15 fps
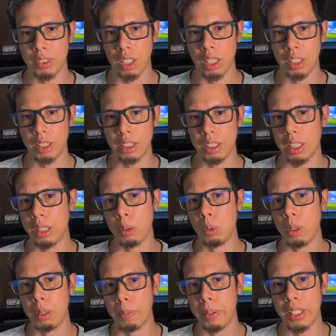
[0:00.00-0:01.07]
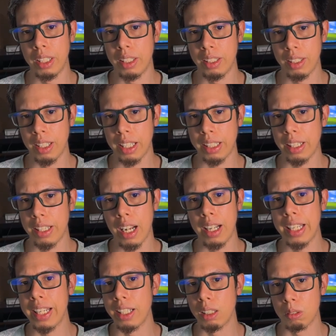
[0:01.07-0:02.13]
it will be like in a
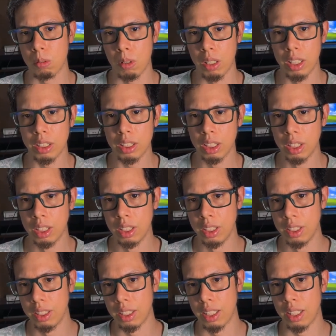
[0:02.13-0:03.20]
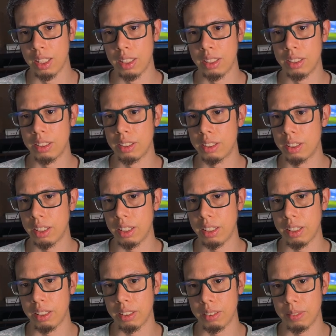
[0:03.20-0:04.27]
link, right? And
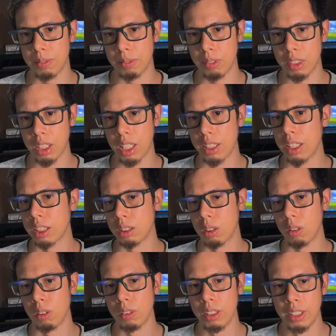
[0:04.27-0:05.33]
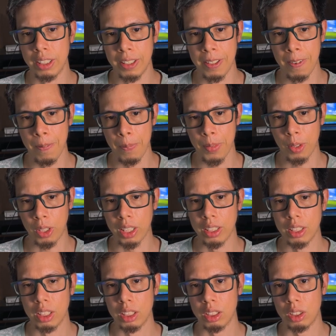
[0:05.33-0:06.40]
that's all. Okay,
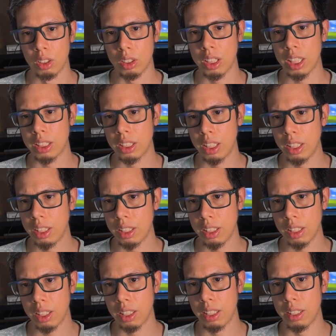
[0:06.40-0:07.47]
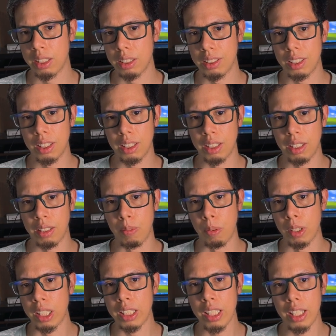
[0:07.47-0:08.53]
so that's it.
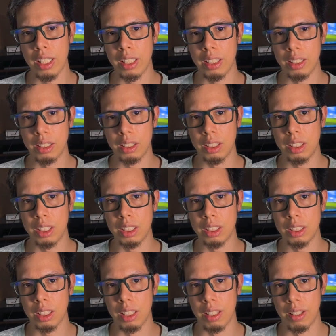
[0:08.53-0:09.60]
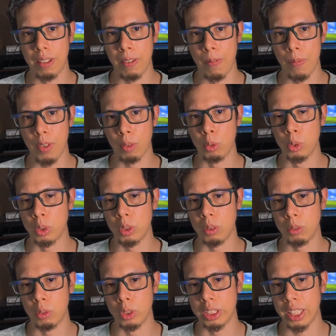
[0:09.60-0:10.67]
Unfortunately, in this
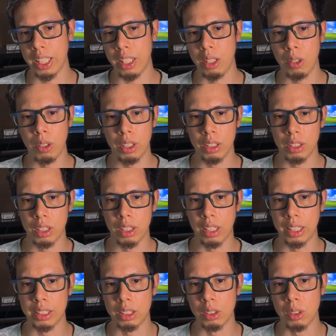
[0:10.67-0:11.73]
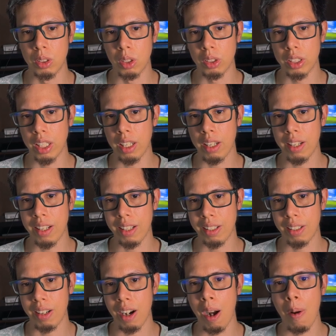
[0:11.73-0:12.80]
Fuseki, there is not a
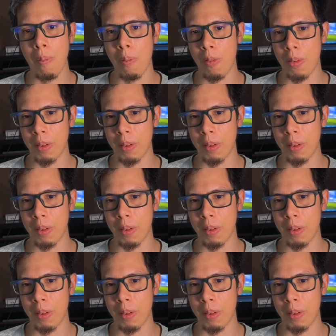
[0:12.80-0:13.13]
graph